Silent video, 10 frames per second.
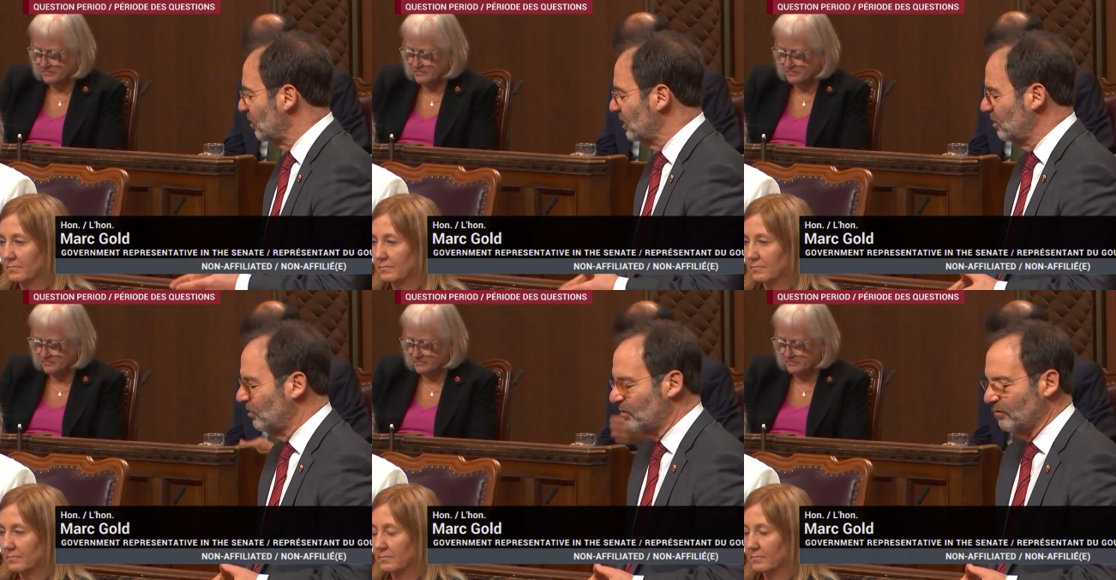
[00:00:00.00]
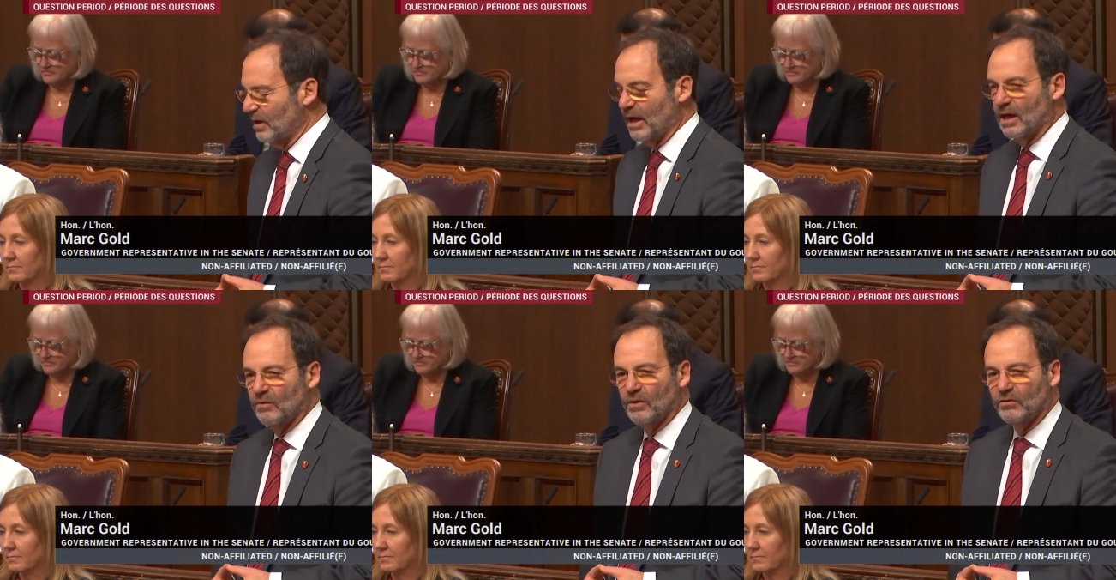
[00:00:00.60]
Speaker 1: use of
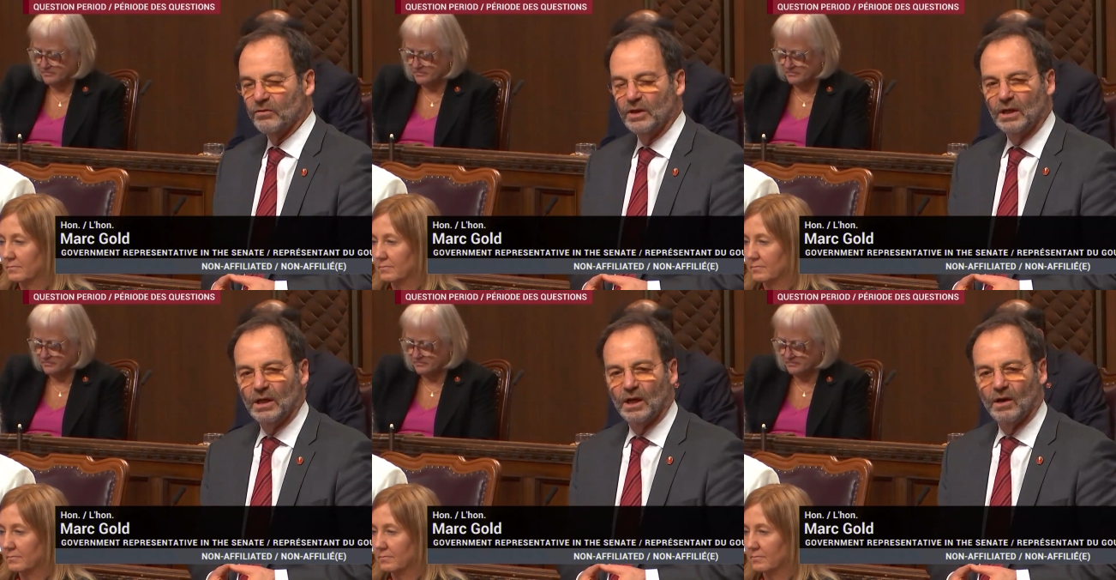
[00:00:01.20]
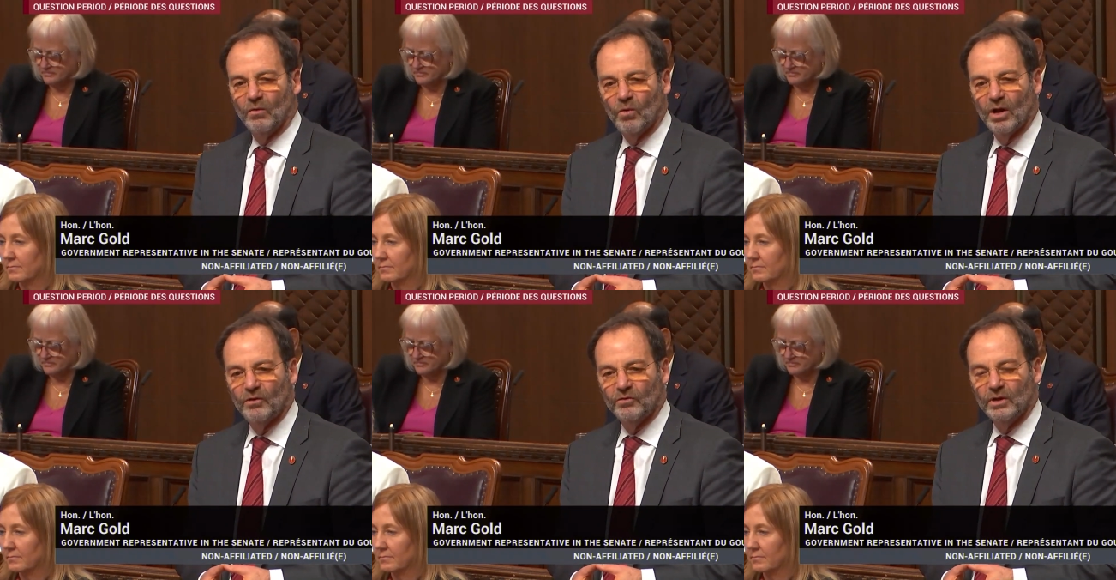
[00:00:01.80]
cannabis uh,
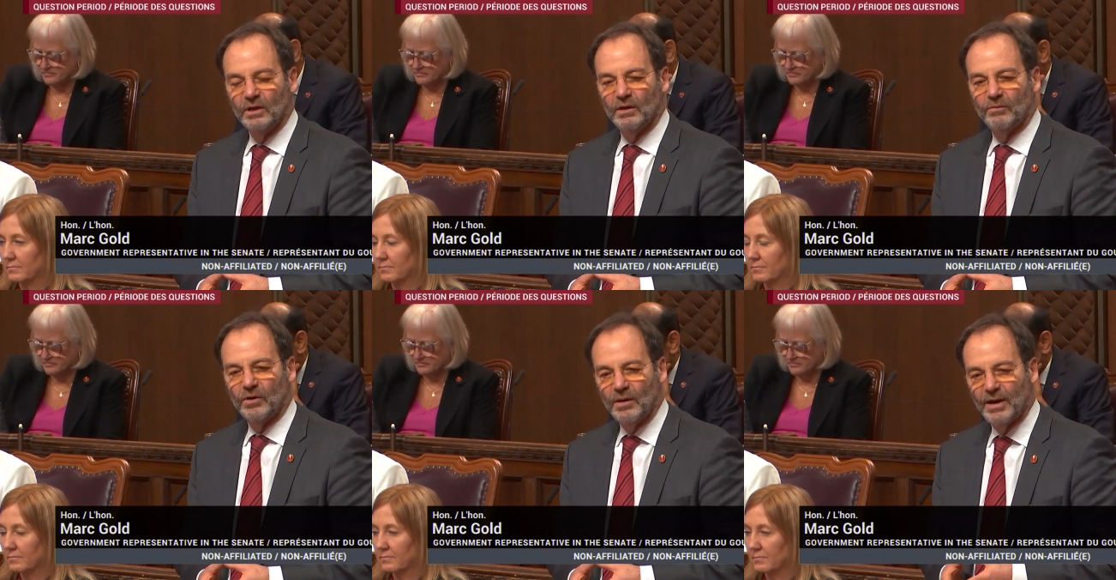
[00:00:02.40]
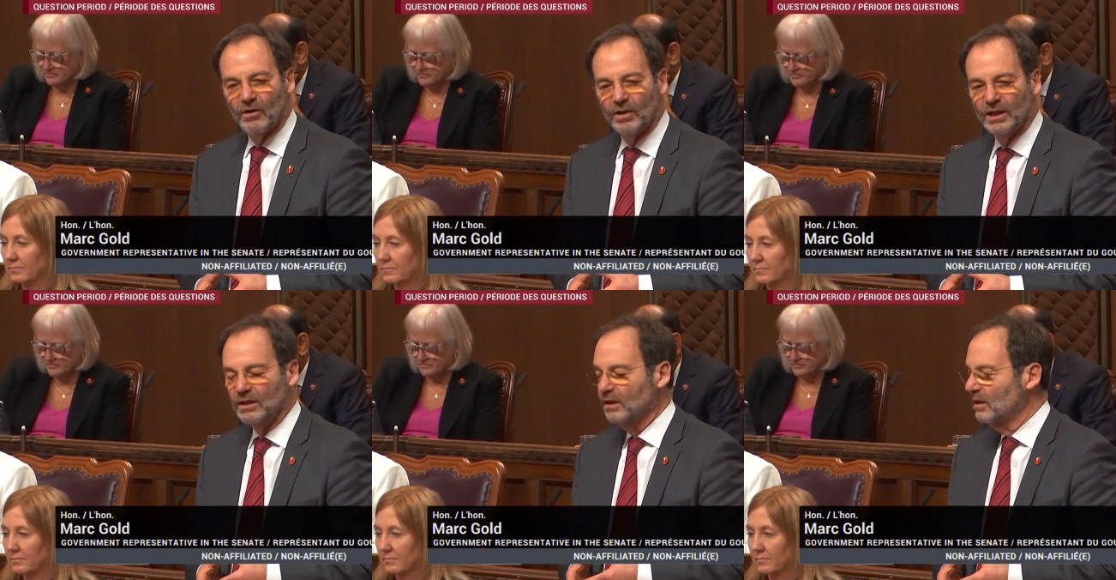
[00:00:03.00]
was
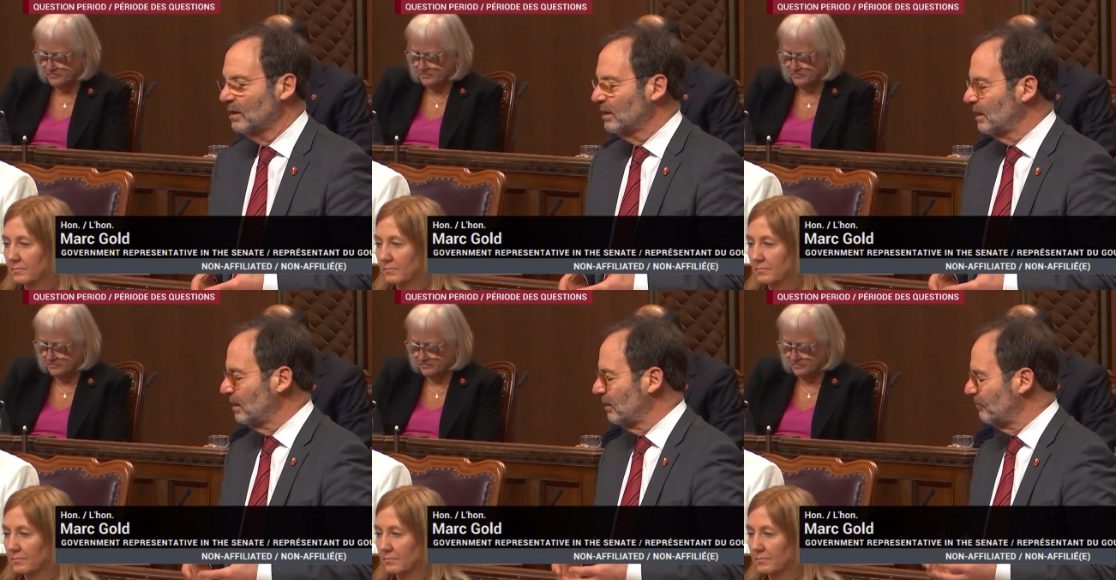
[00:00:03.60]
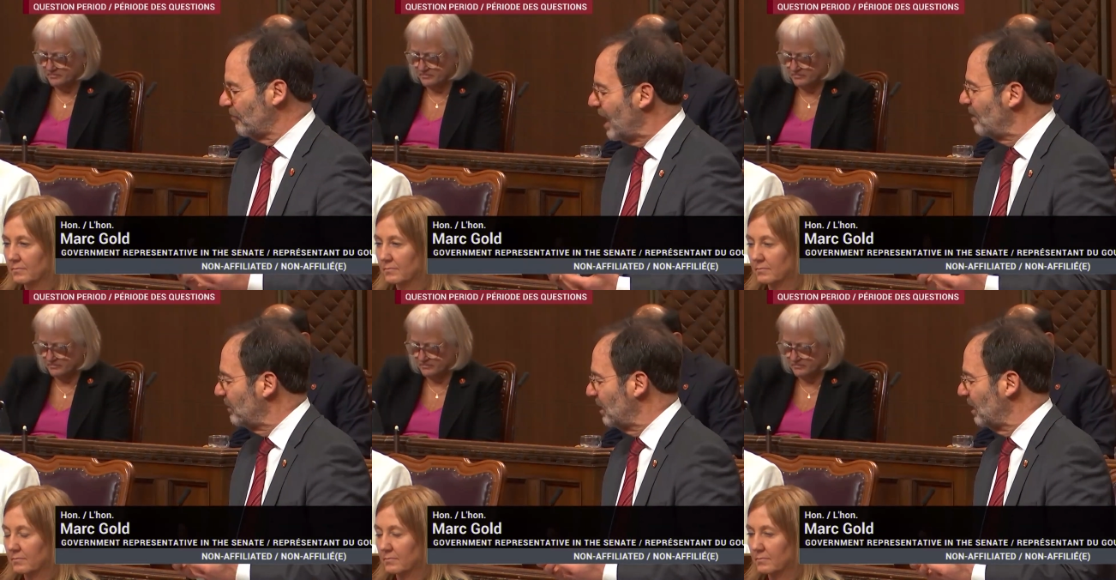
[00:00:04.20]
primarily
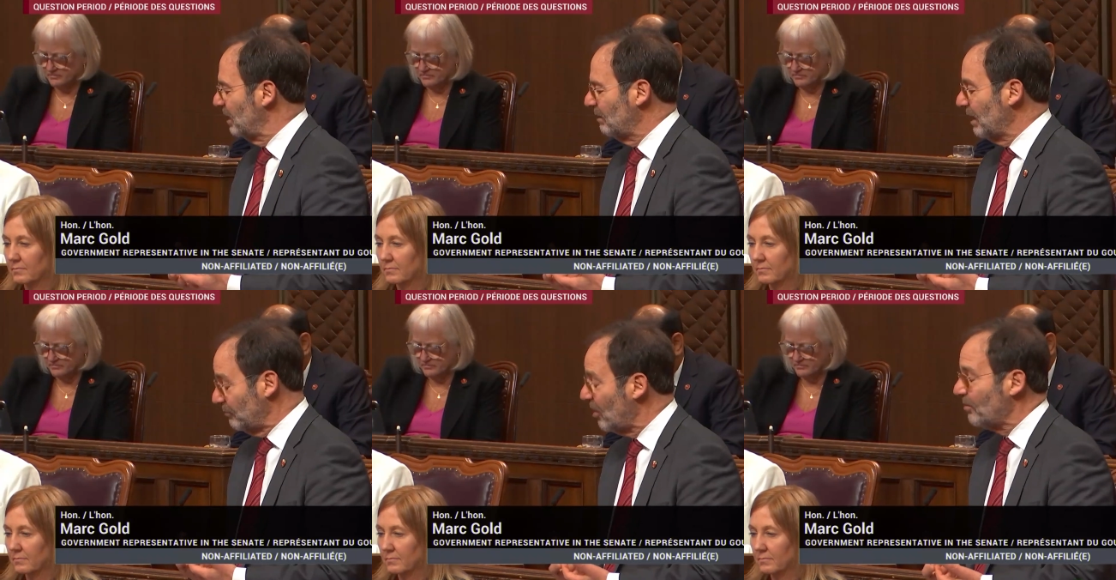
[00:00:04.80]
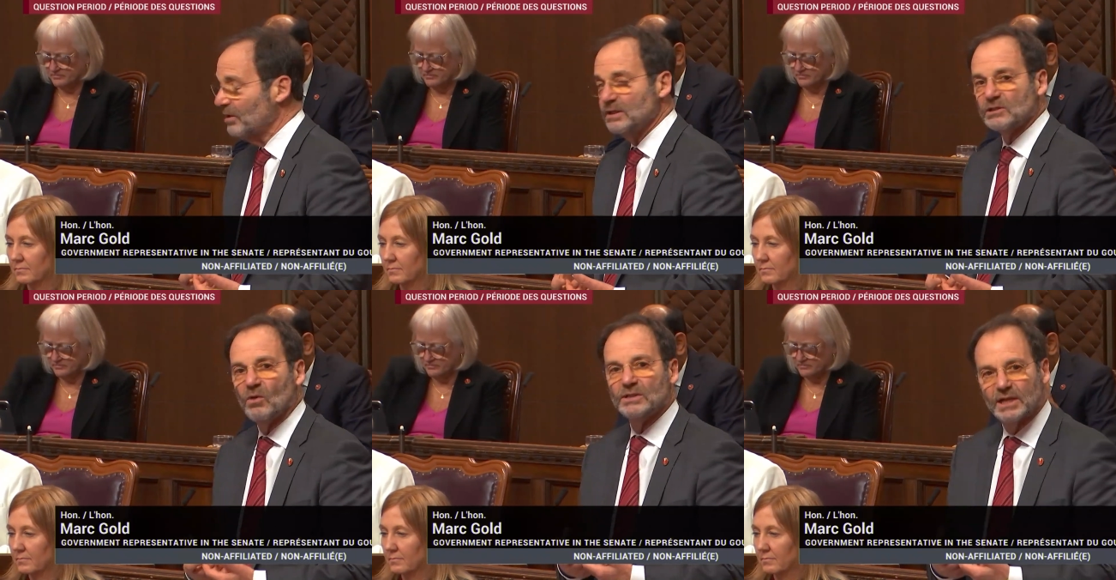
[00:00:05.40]
framed and properly
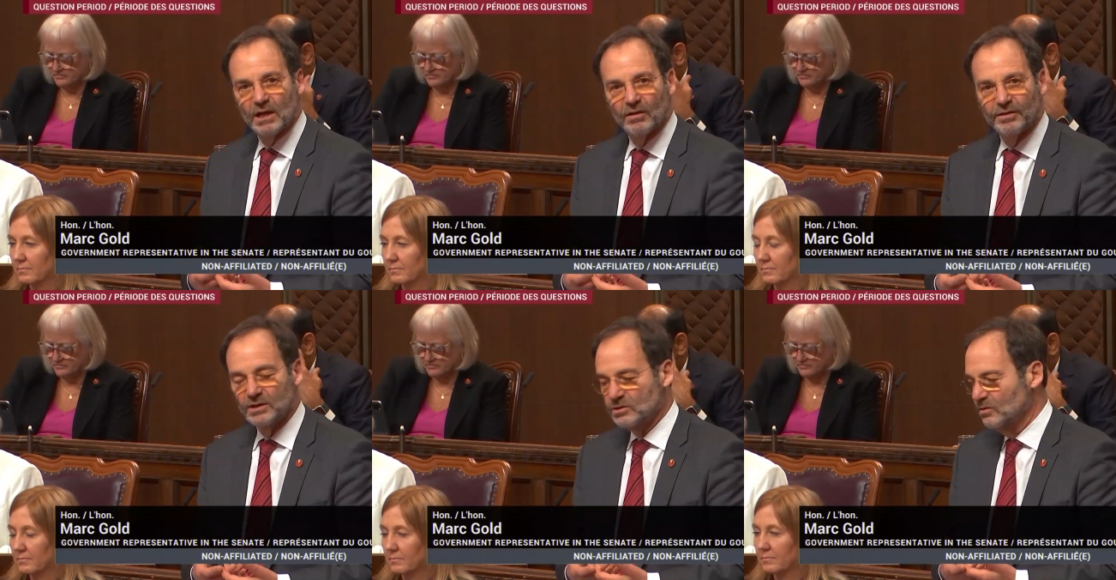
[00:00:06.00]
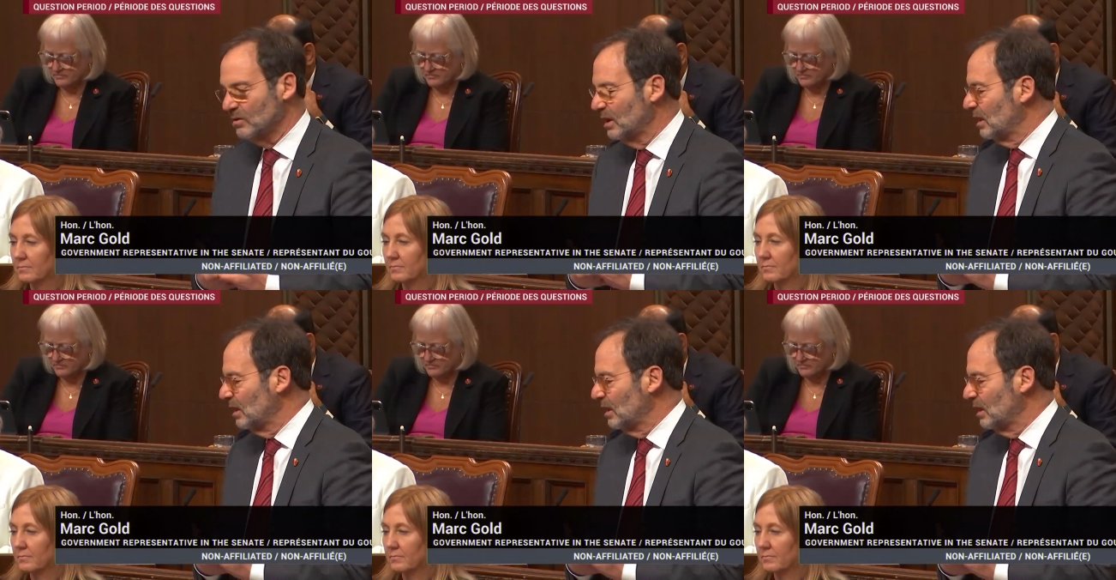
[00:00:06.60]
so as a health issue.